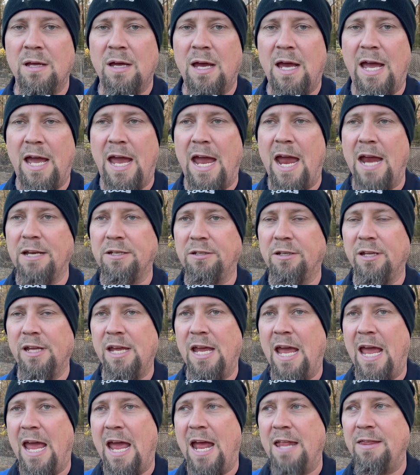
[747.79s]
I actually
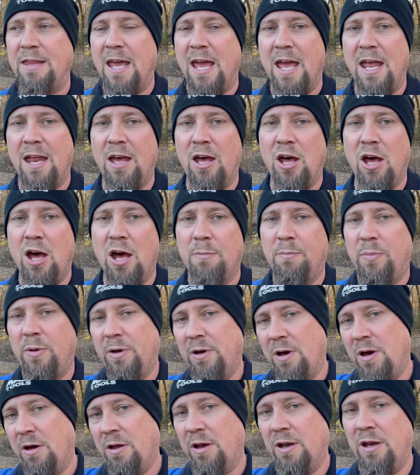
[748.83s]
had that up
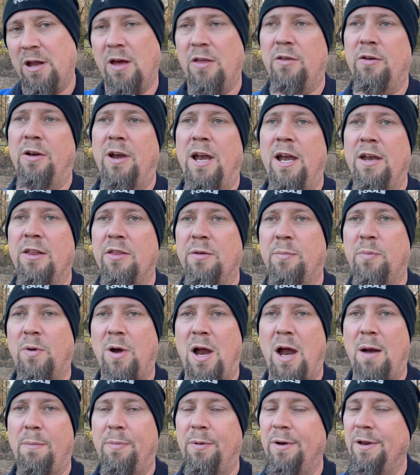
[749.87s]
on another end of the
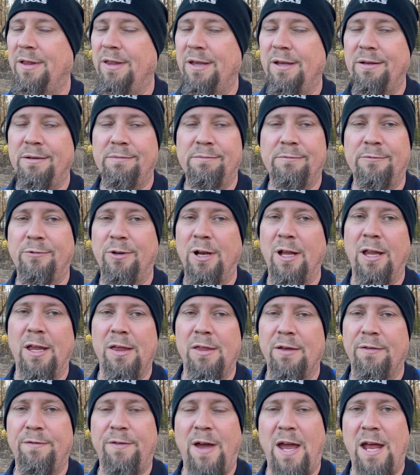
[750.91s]
property that really
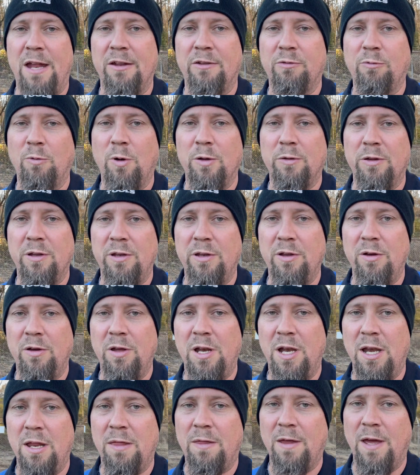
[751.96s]
the fence wasn't doing
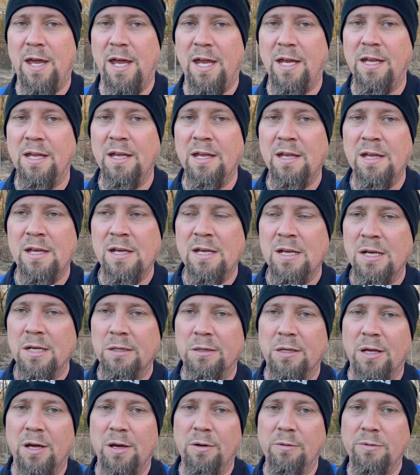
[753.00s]
anything.
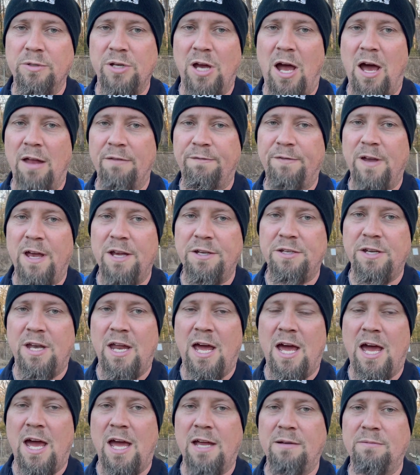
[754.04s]
So John Fish and
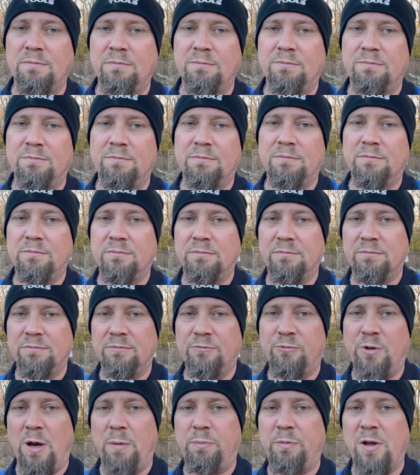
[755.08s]
I
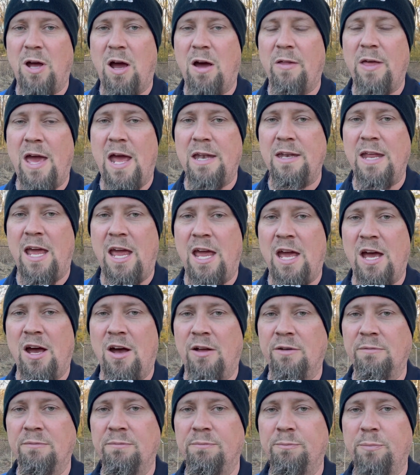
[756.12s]
ripped all that
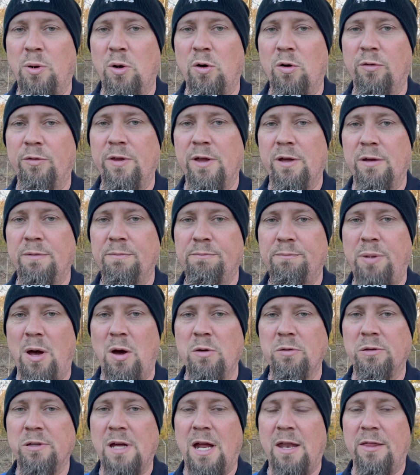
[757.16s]
down, pulled the
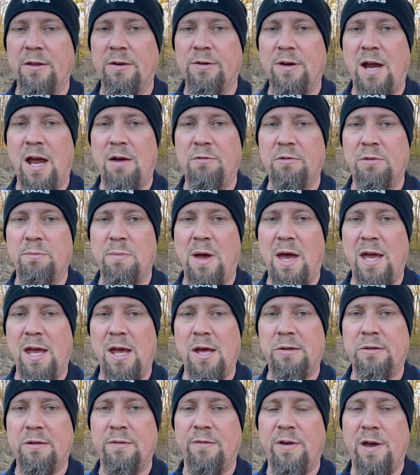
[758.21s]
posts out of the ground with my
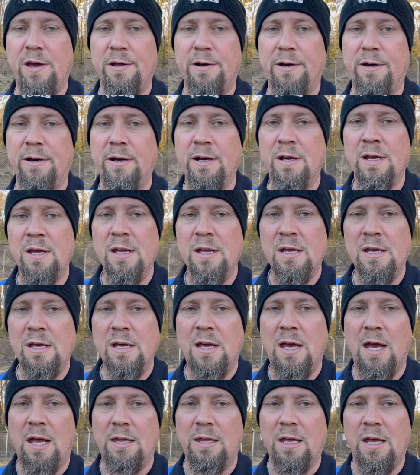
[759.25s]
excavator,
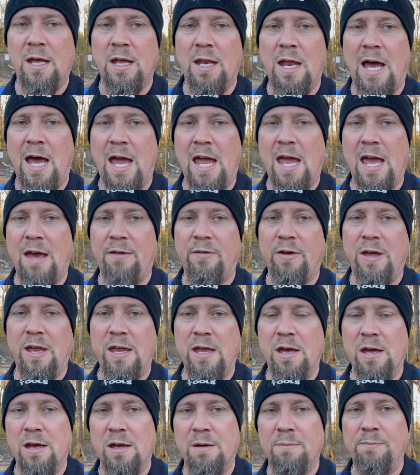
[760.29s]
and then I have
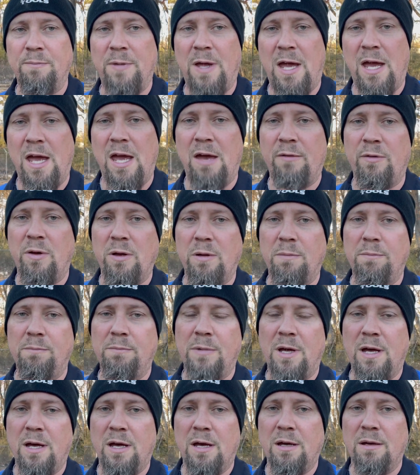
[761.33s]
a uh, I have a
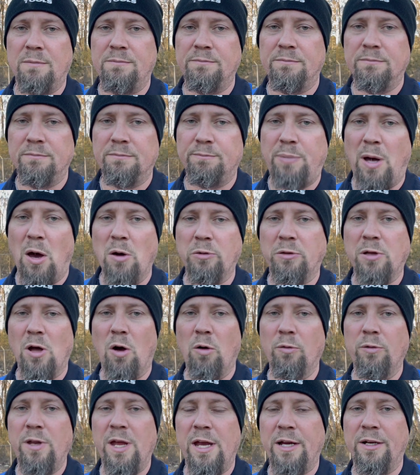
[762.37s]
uh, post
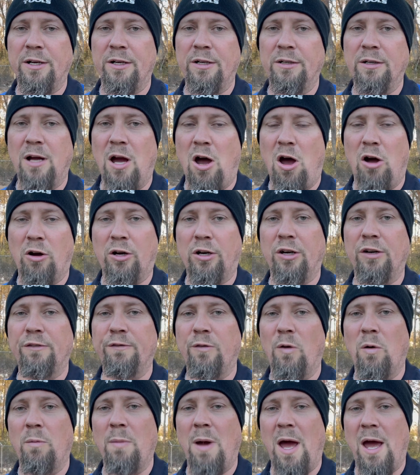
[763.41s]
hole digger auger
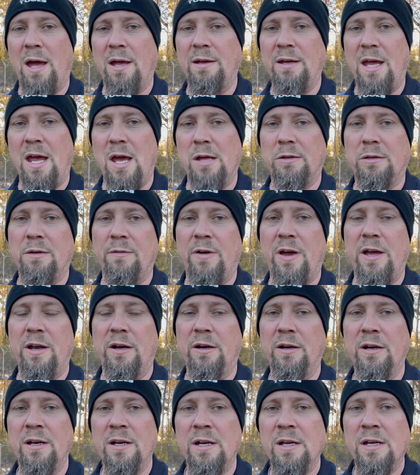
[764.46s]
for my
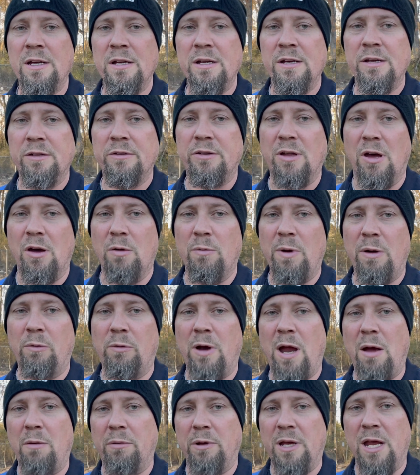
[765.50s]
excavator. So we were
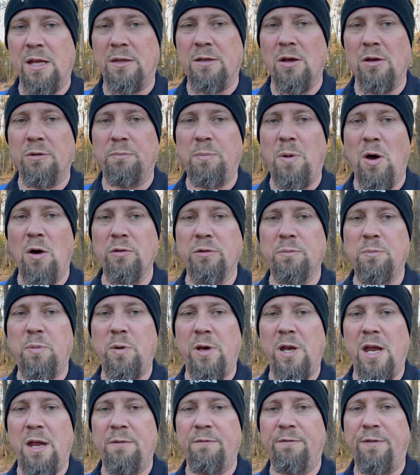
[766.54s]
able to get those posts
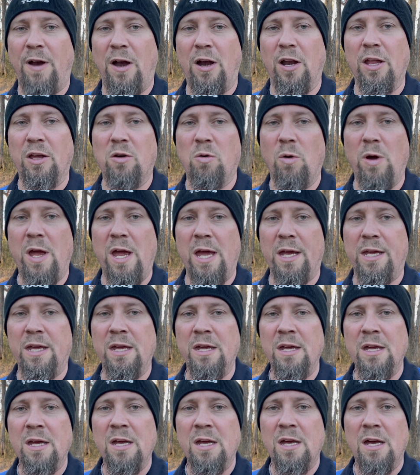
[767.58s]
put in fairly quick
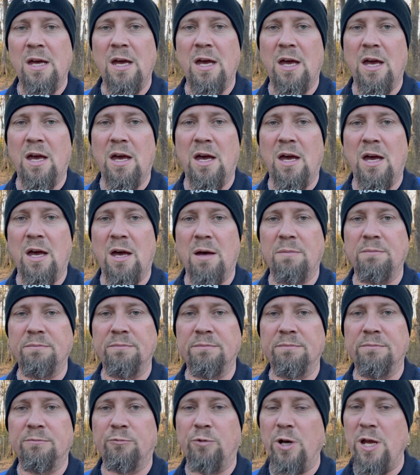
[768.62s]
um,
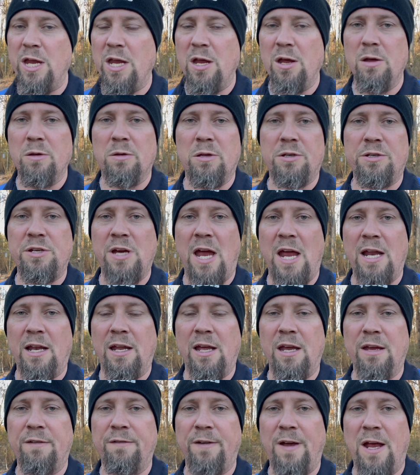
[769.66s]
reuse the chain
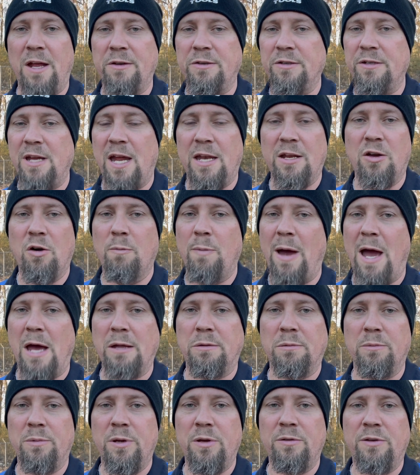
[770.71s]
link fence, just had to go buy
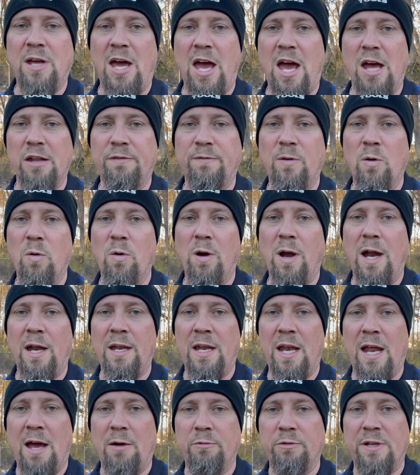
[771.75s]
some new ties for it. And
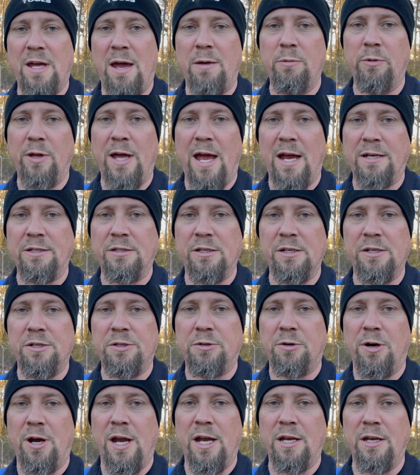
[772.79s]
then I was able to actually
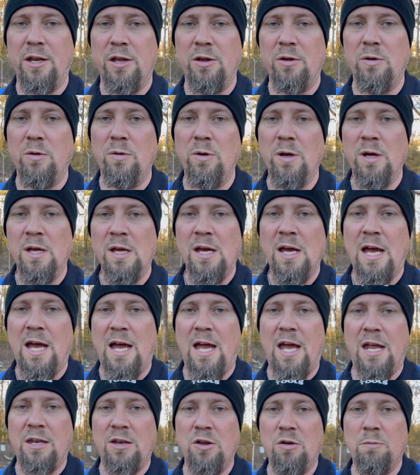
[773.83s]
string new, I
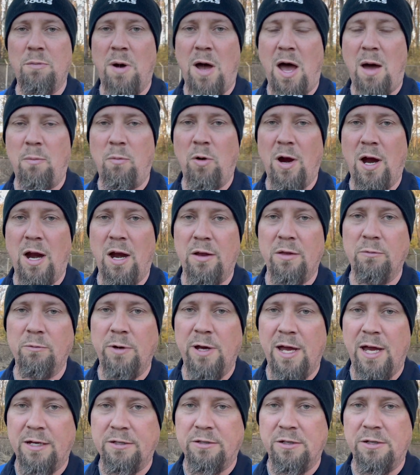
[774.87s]
had new bob wire that
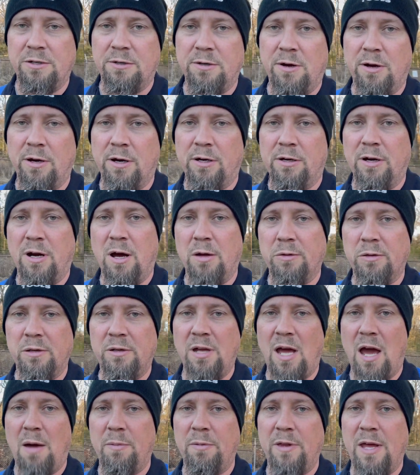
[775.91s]
we actually strung across the
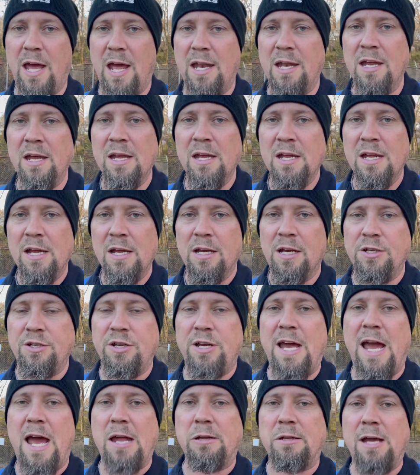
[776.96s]
top of that. Cause you
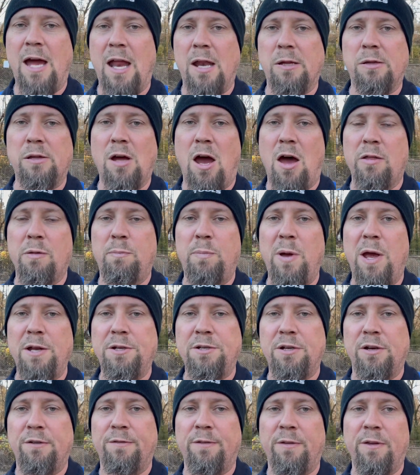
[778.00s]
guys kind of saw the
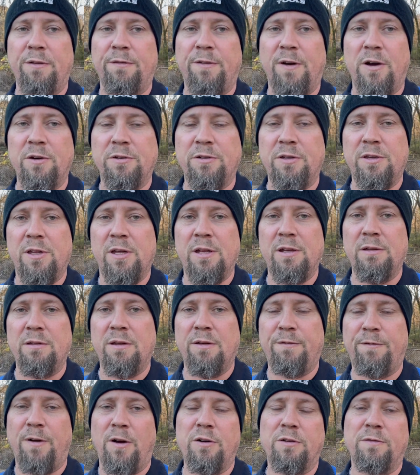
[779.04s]
picture from the first, the,
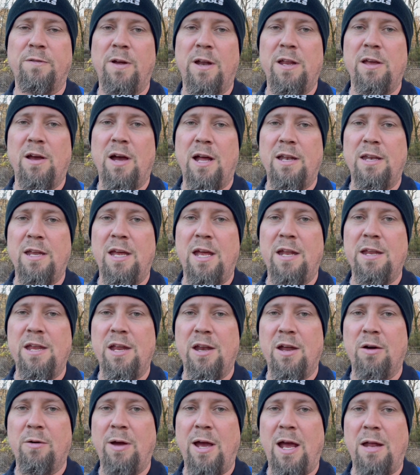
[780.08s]
the first video I did, you
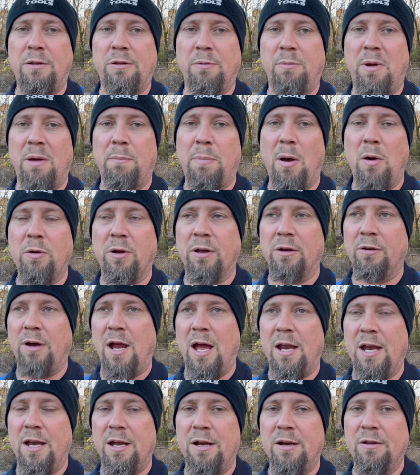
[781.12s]
know, I had somebody poking
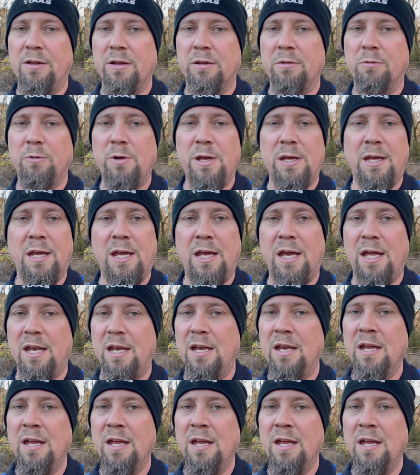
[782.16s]
around in here this weekend.